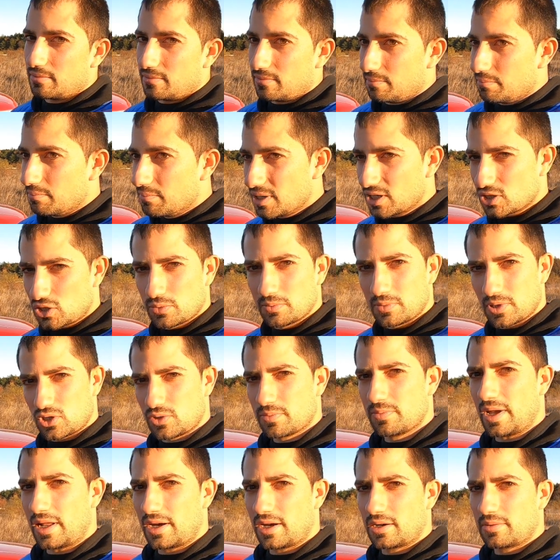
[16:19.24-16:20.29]
much
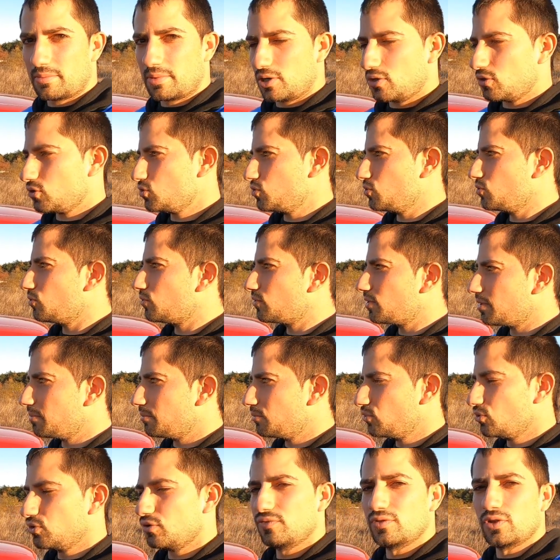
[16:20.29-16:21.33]
better, because you
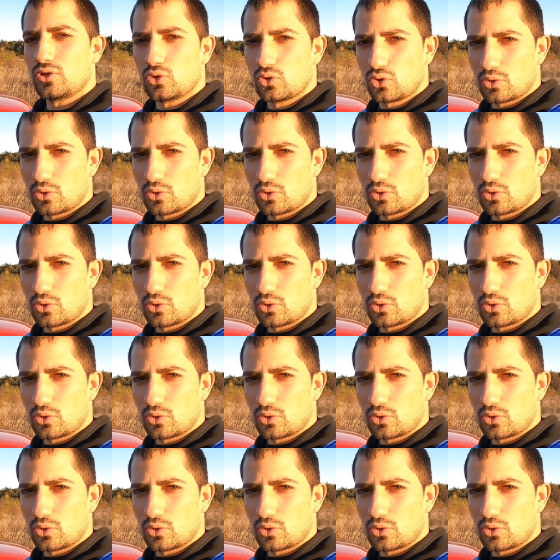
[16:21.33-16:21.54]
remove the